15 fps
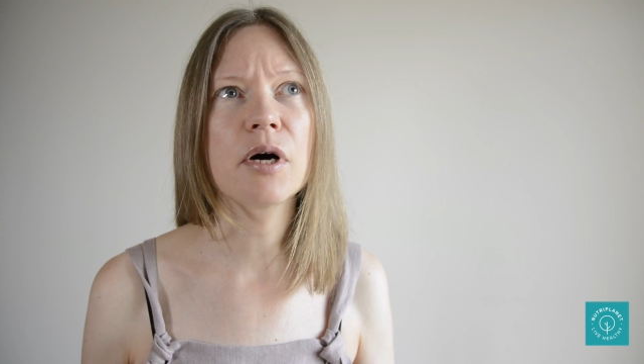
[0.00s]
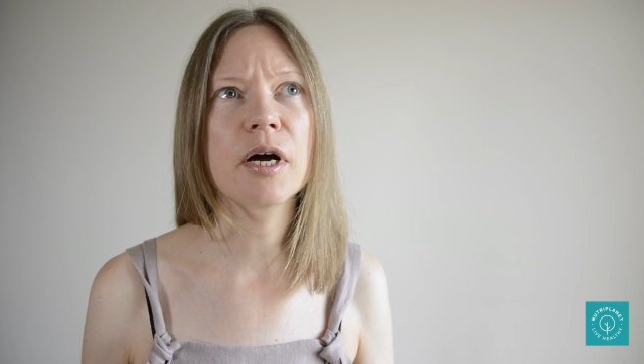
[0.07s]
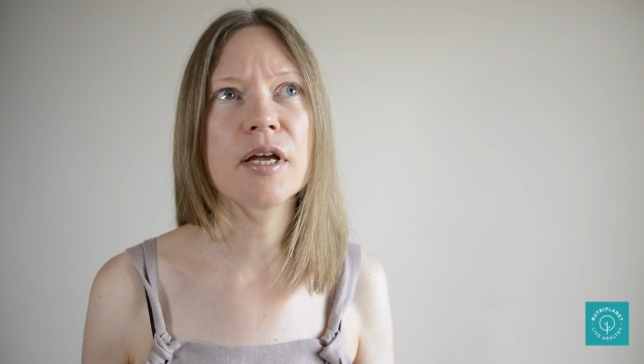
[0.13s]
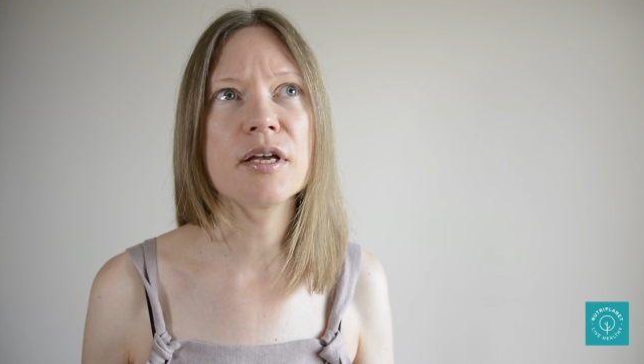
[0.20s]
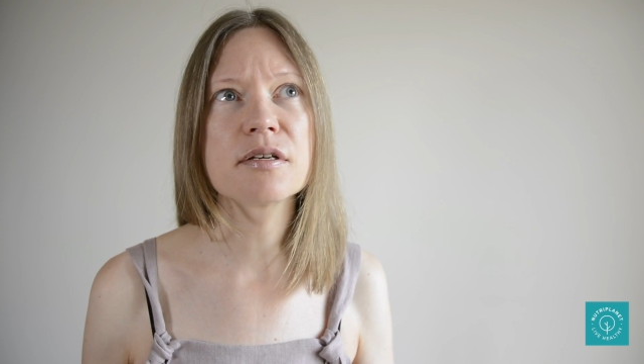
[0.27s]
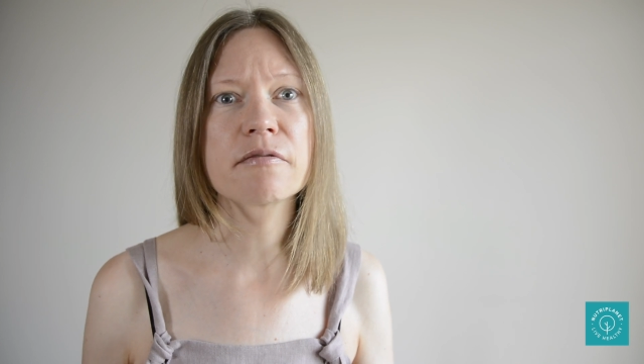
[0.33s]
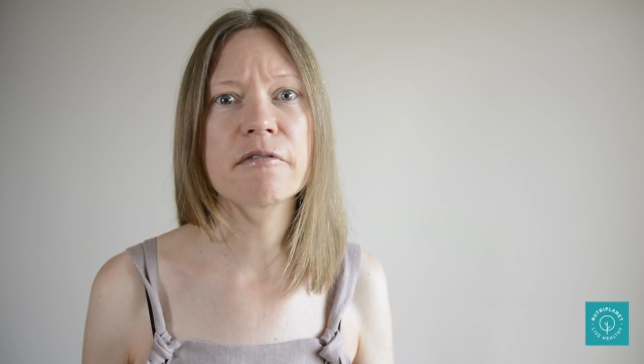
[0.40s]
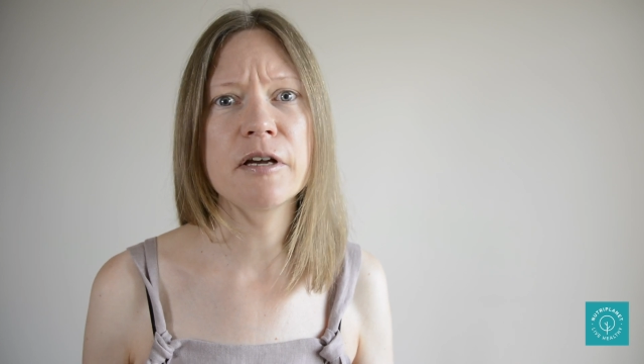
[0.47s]

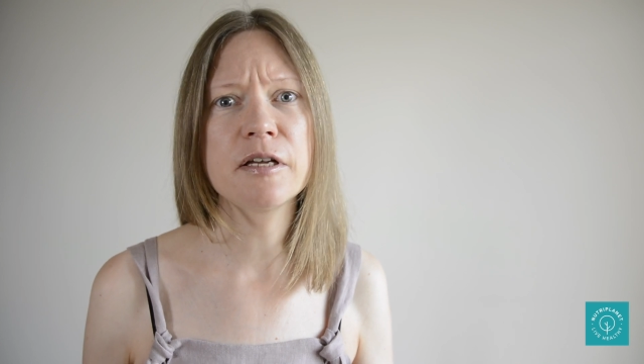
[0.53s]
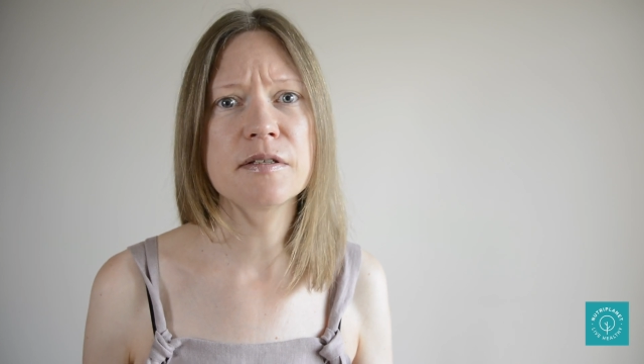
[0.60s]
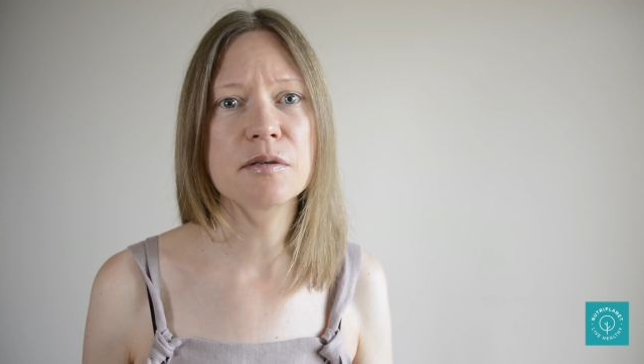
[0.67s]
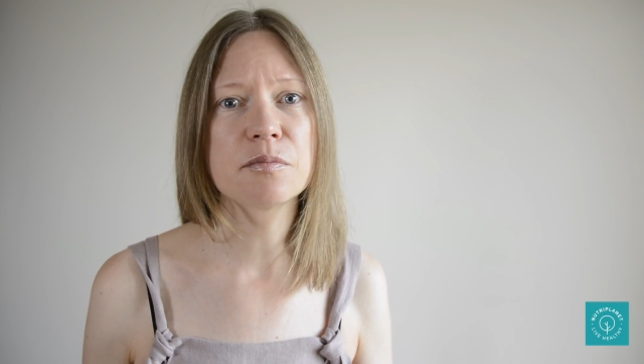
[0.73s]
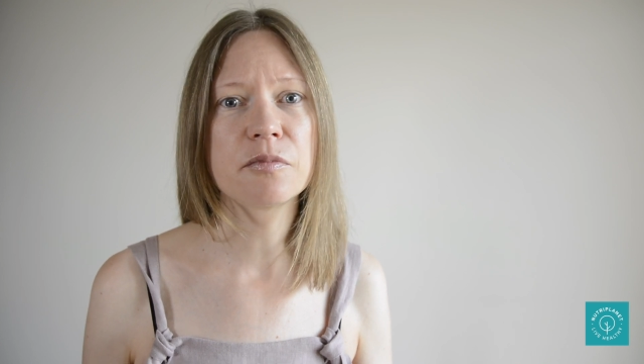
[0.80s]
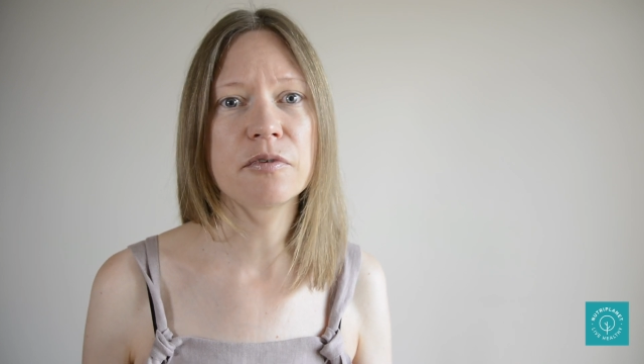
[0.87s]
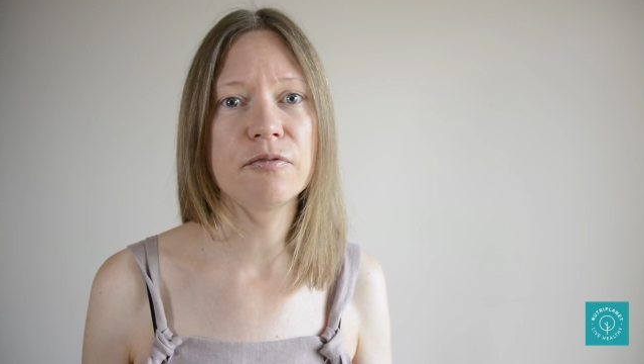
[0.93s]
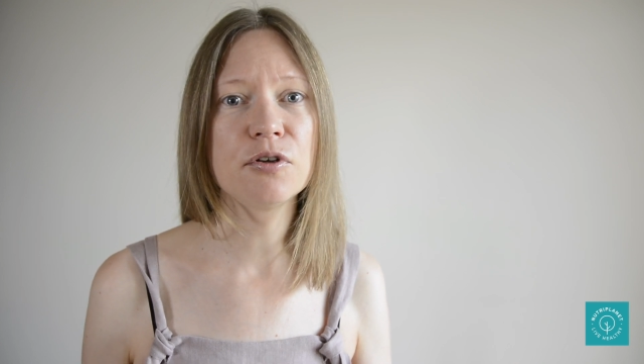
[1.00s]
I read
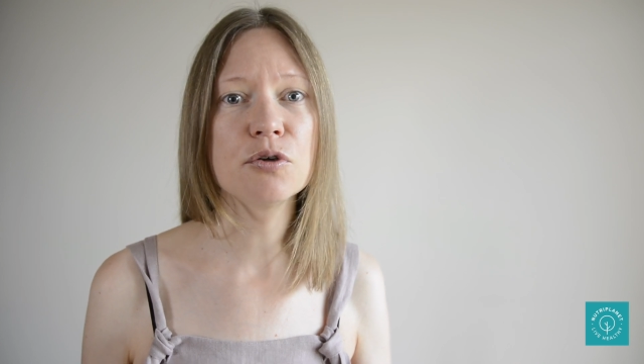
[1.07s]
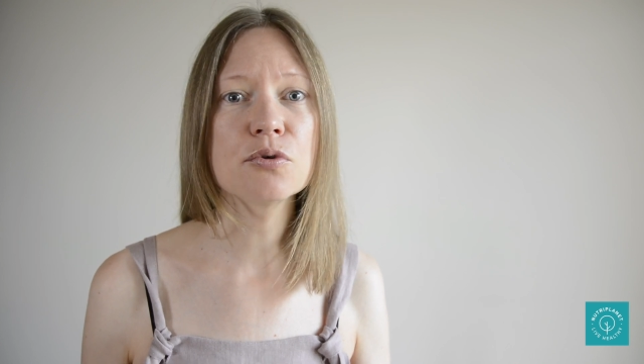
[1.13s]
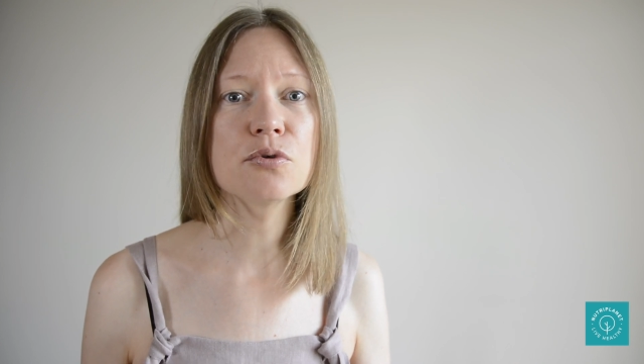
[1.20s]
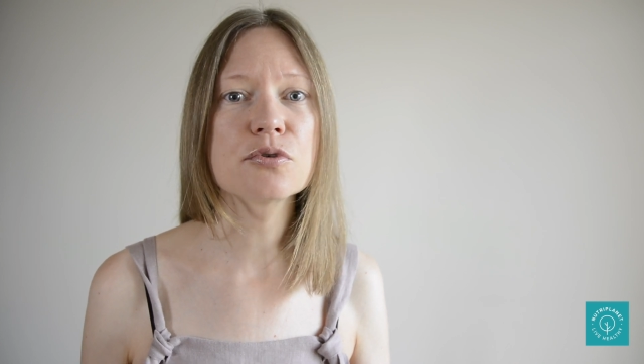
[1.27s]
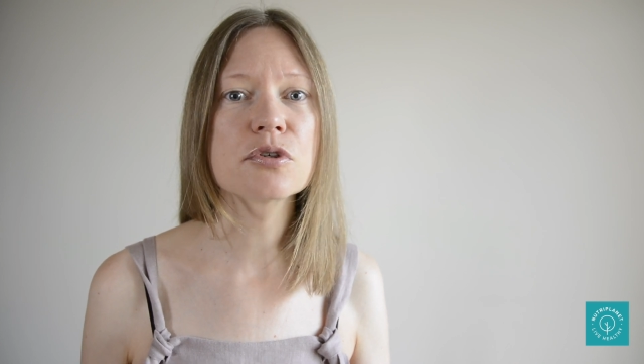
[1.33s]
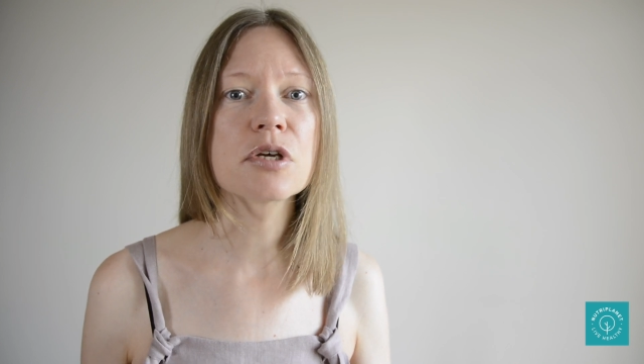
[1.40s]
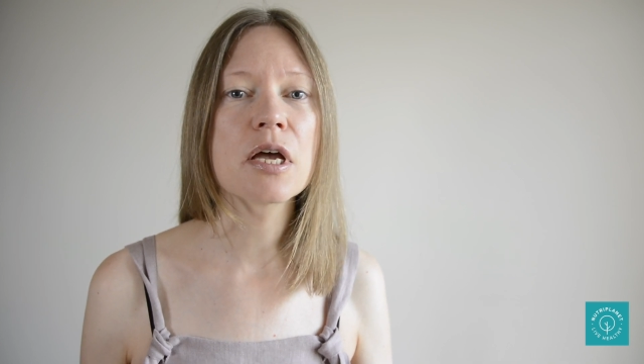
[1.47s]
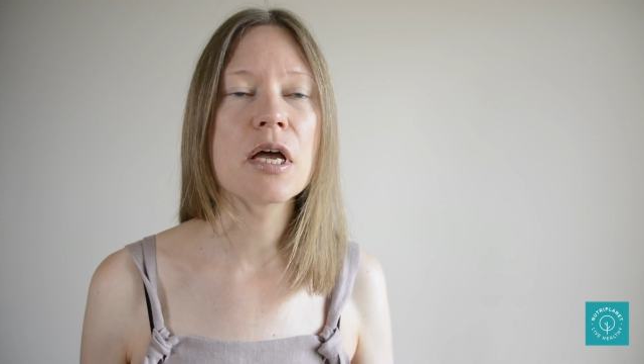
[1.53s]
some
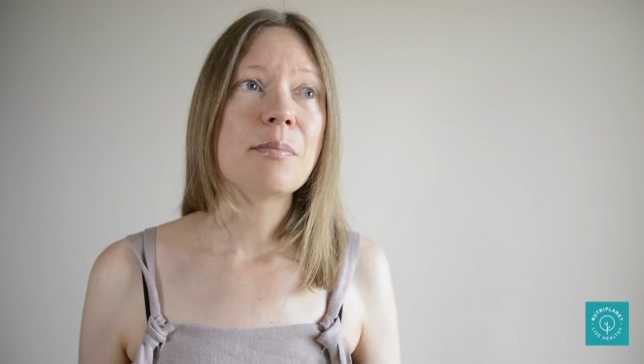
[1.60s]
reviews,